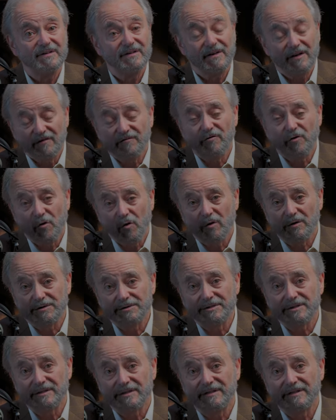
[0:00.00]
Of
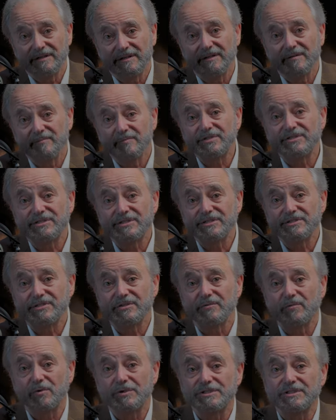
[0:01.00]
course, the
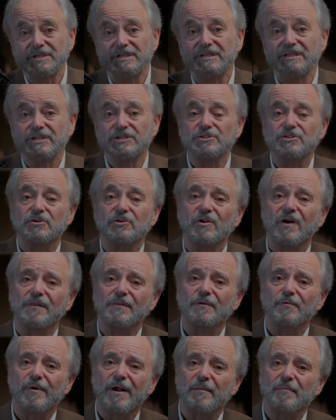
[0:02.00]
position was conditioned on
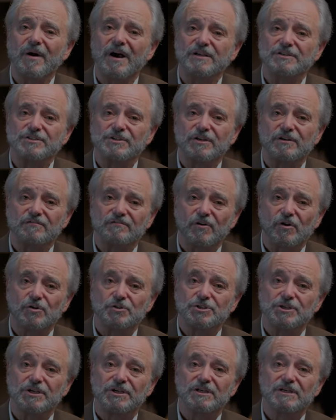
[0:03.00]
the rabbi's
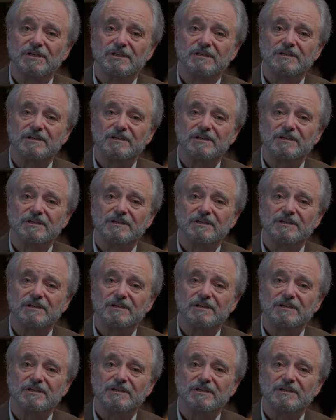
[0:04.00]
conversion.